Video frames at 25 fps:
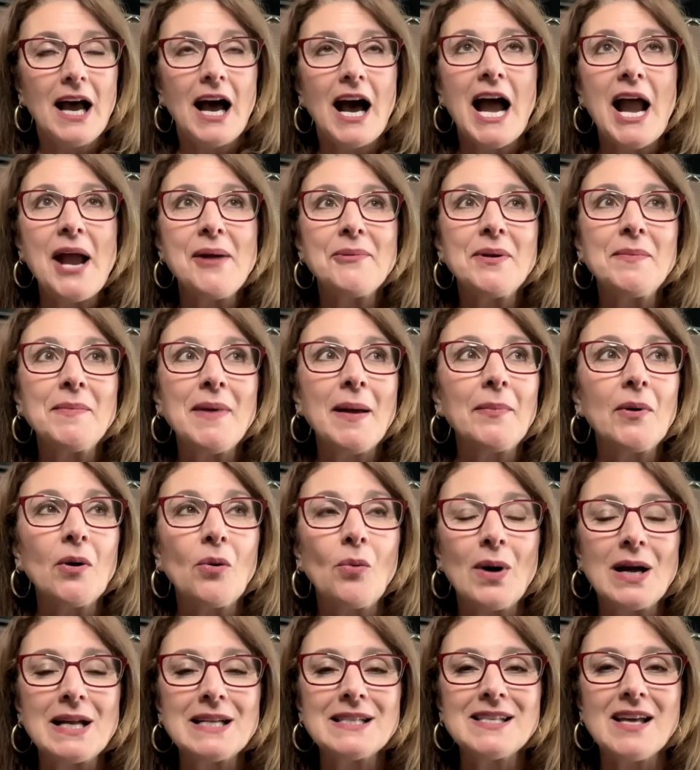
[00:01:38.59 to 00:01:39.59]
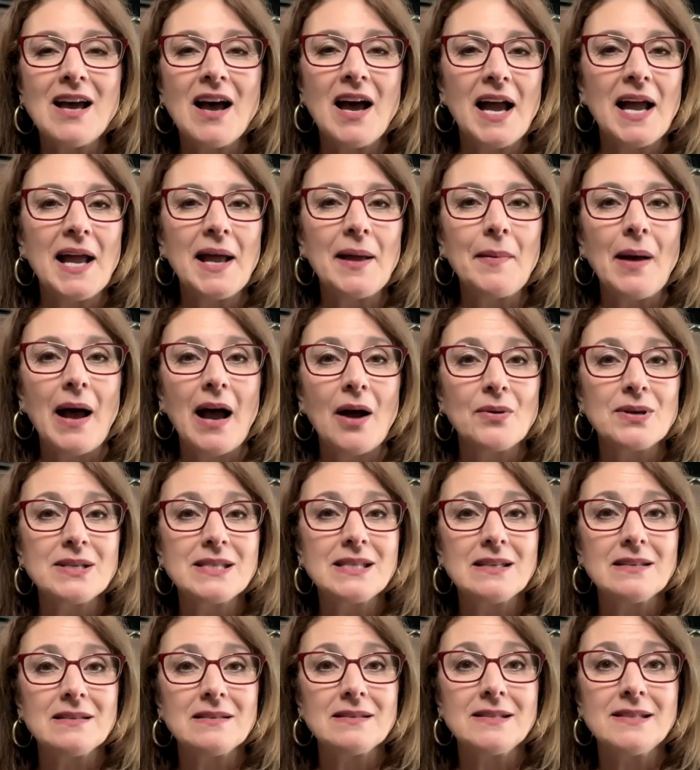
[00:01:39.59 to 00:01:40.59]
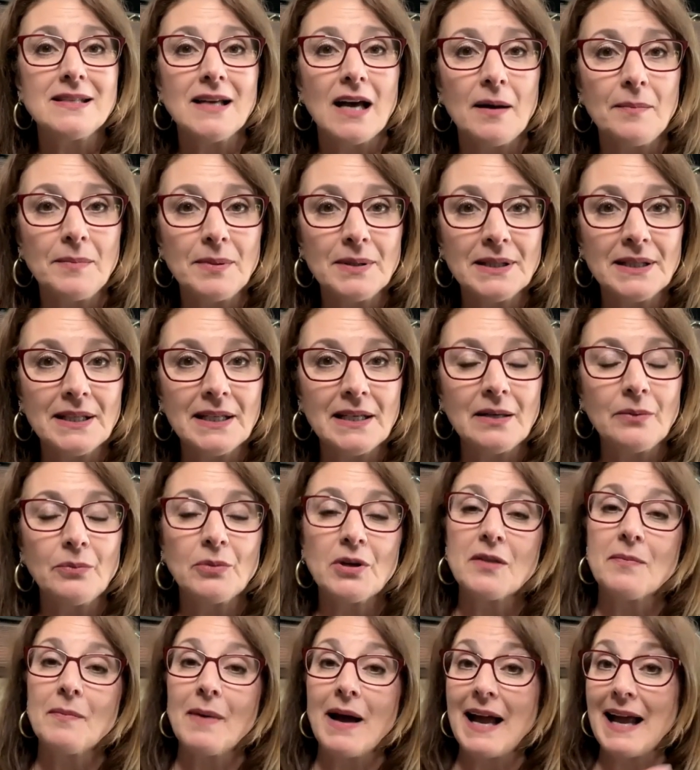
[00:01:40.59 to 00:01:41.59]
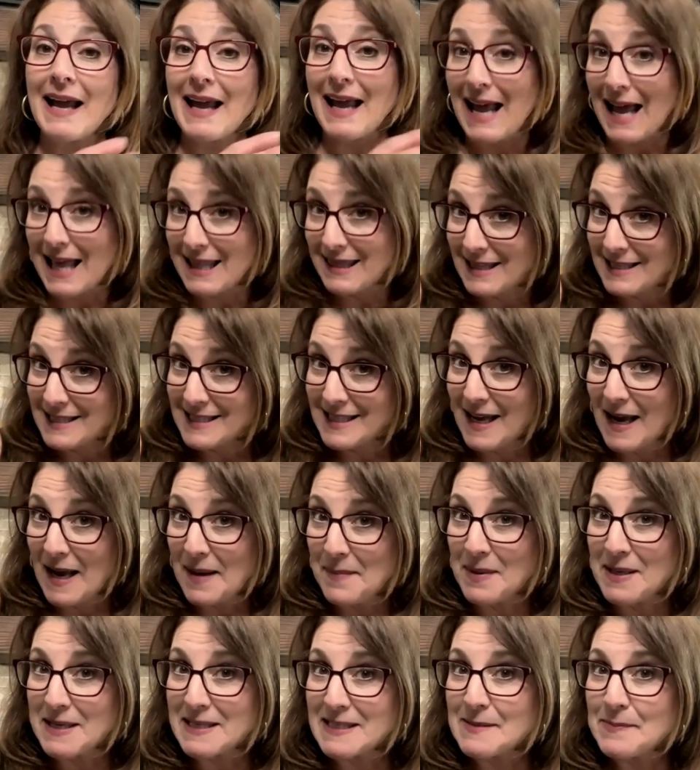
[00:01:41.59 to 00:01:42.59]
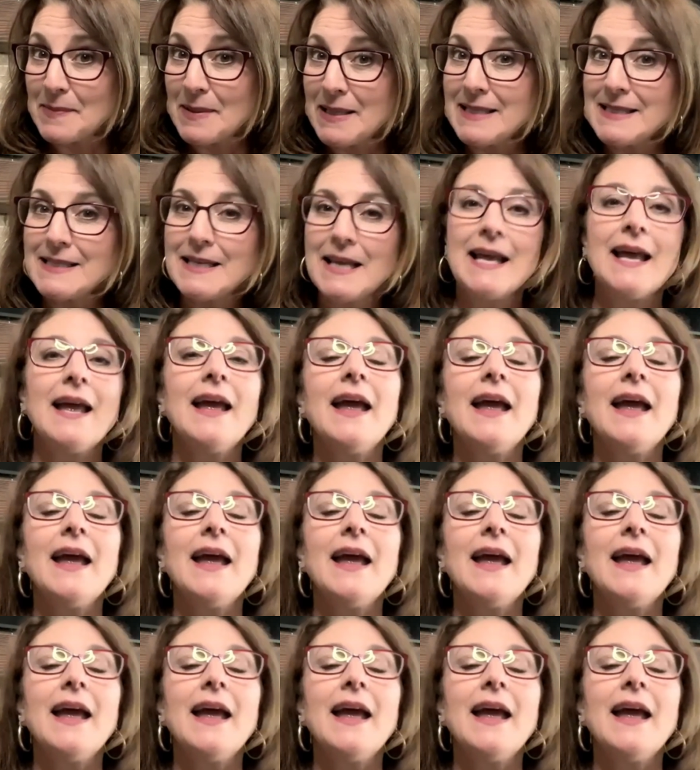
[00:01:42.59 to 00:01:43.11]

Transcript: I remember one time I was in Dublin with my at the time husband,